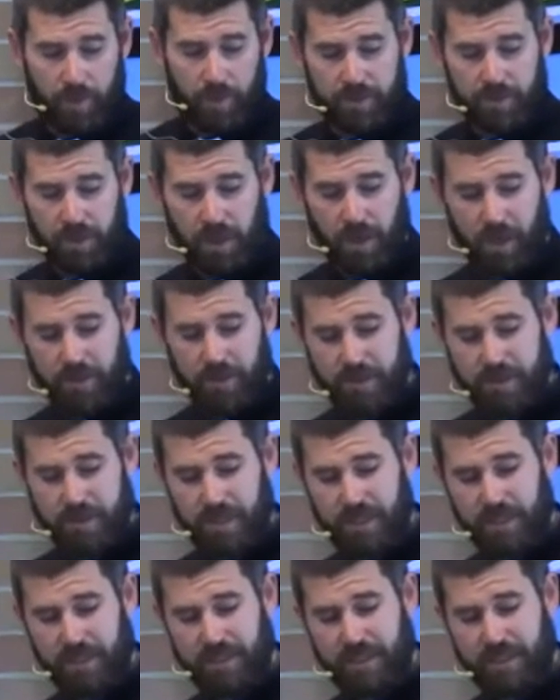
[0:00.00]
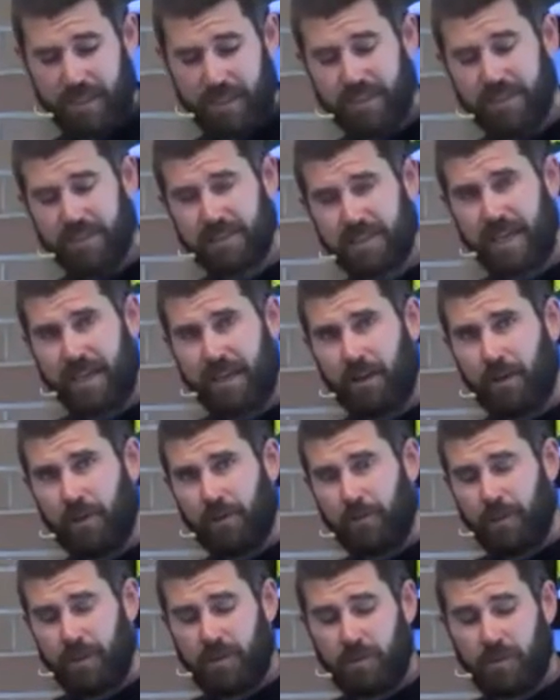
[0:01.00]
it's hard to tease that
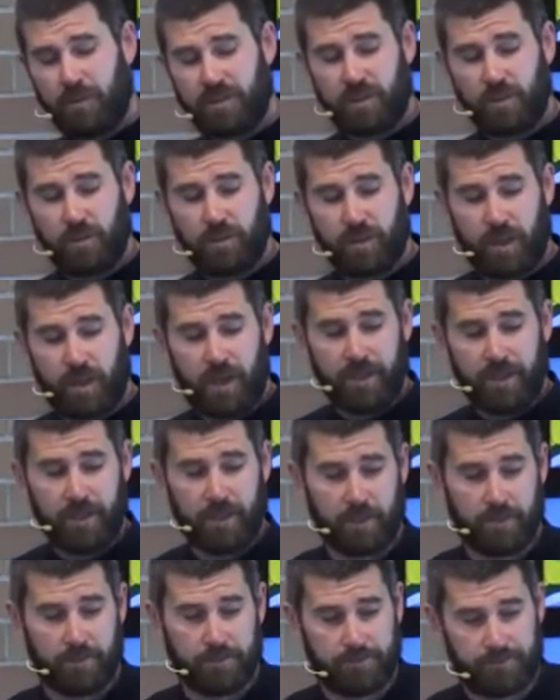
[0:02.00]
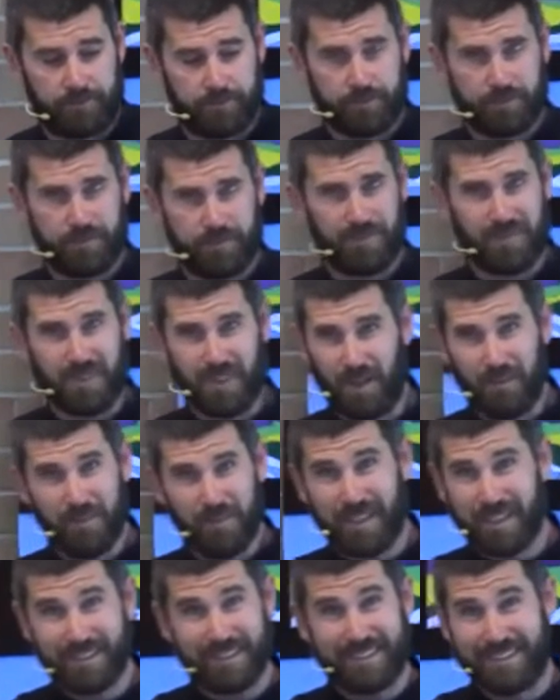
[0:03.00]
out with what's going on here
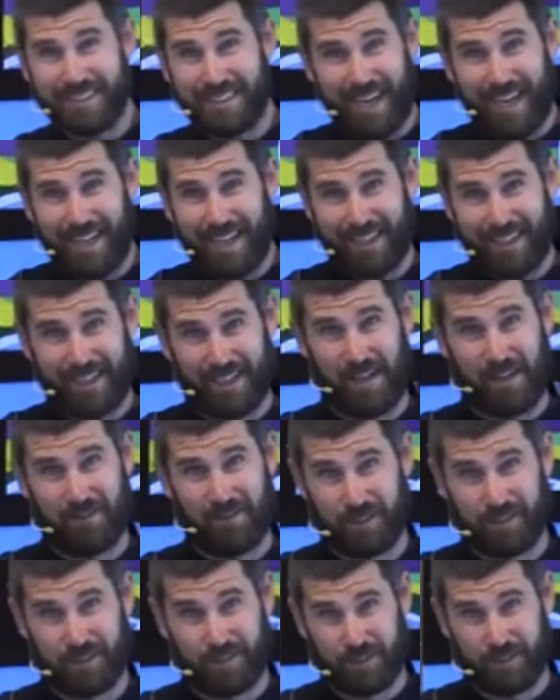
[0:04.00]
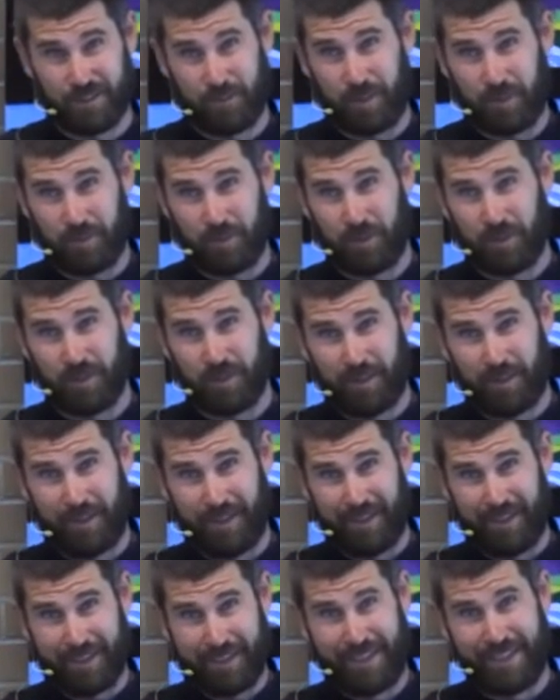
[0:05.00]
because it's not that obvious to the people
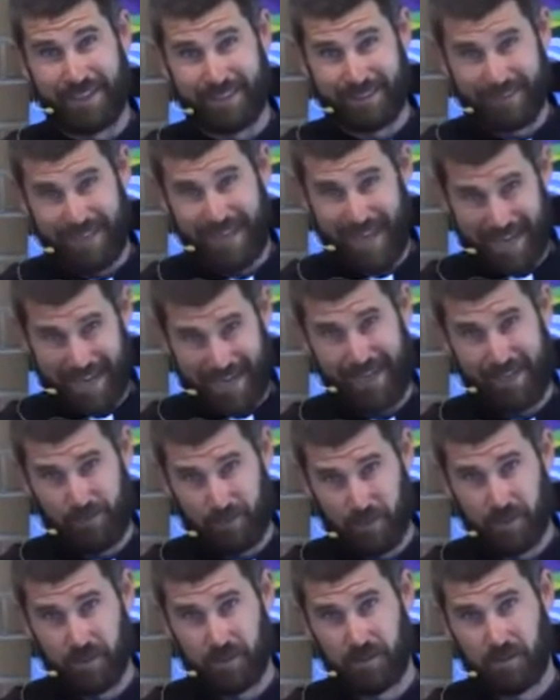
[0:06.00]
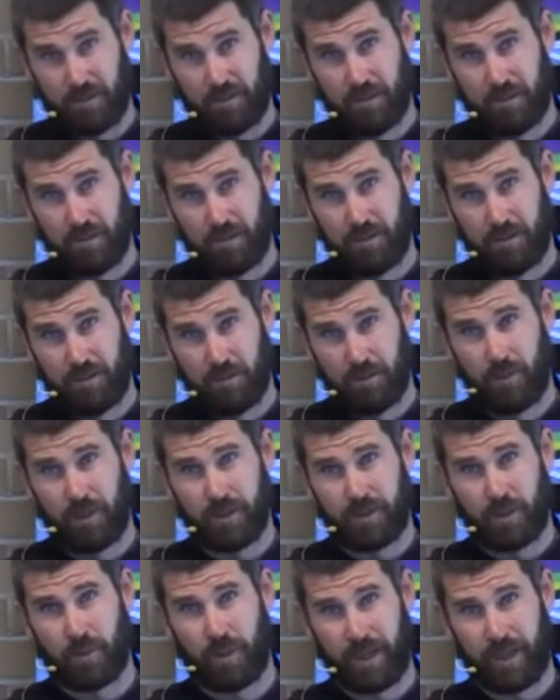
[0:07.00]
in his time
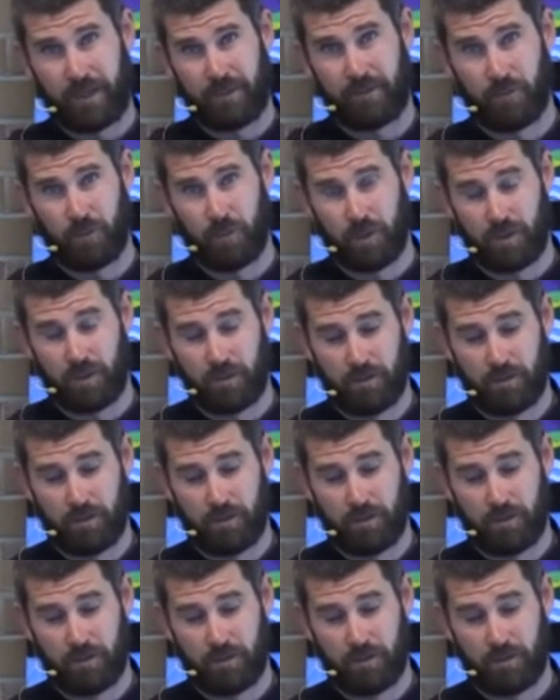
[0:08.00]
what they're waiting for.